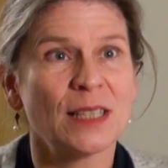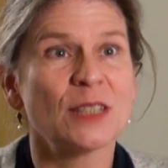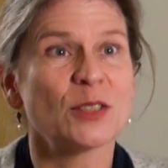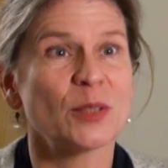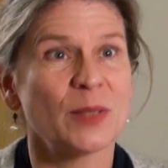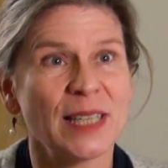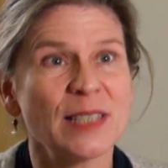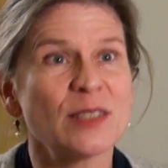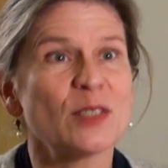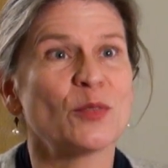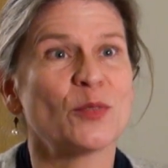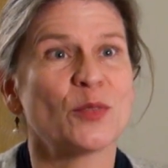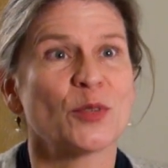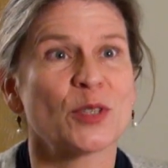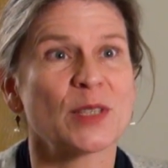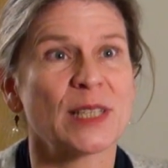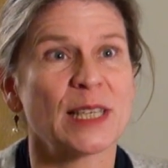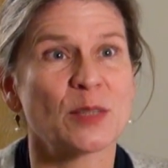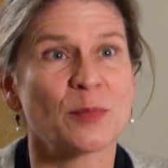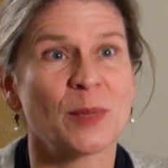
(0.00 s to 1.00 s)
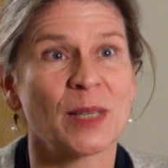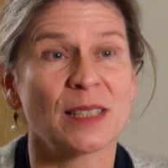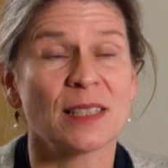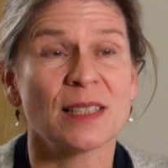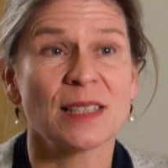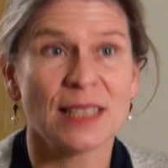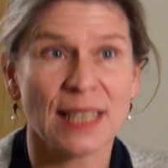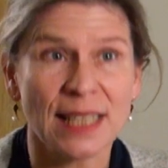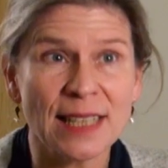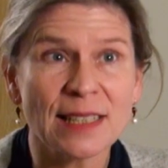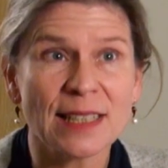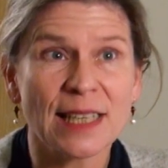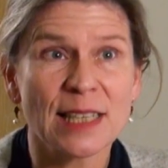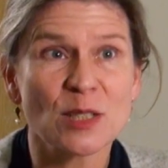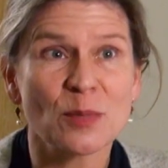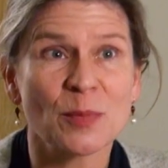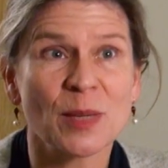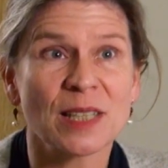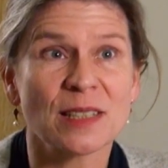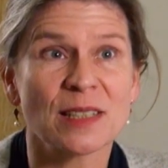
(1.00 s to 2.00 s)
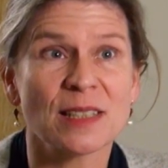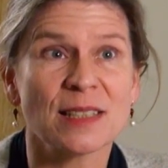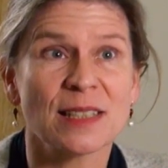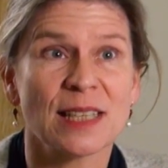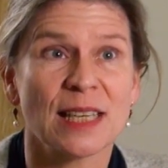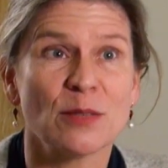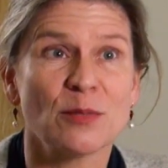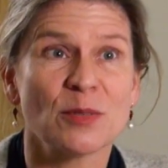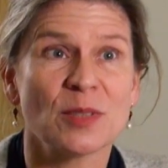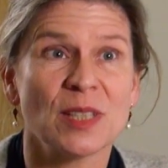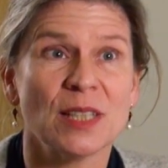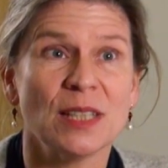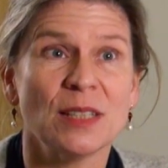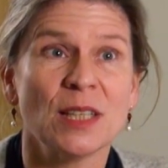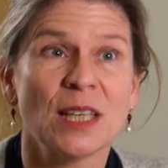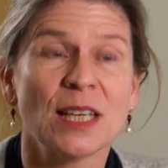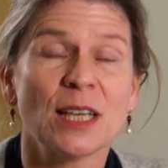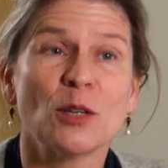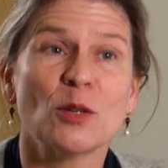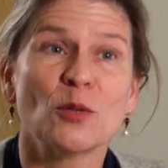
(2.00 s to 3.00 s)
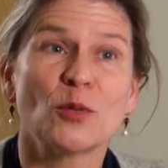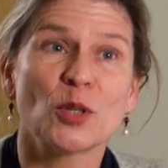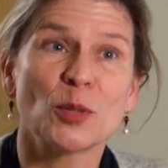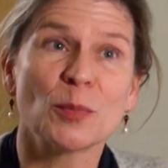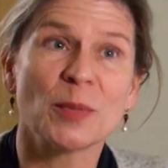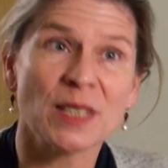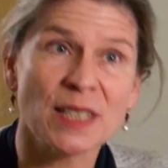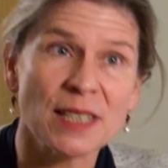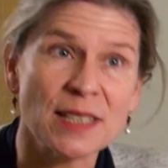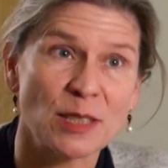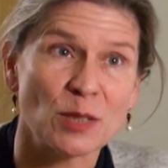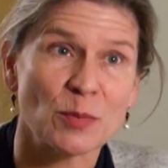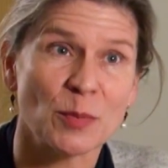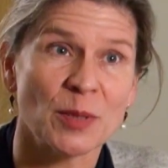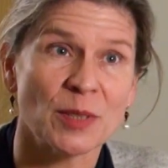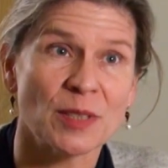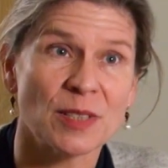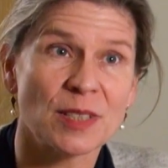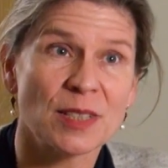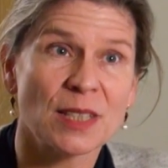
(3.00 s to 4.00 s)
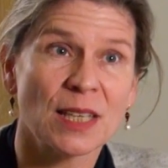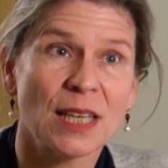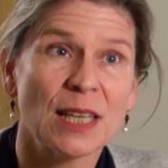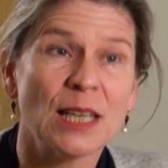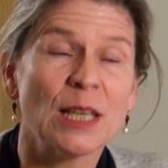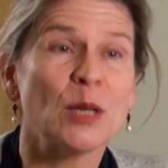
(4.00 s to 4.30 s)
So that's the first aspect. The second aspect is safety for the participants.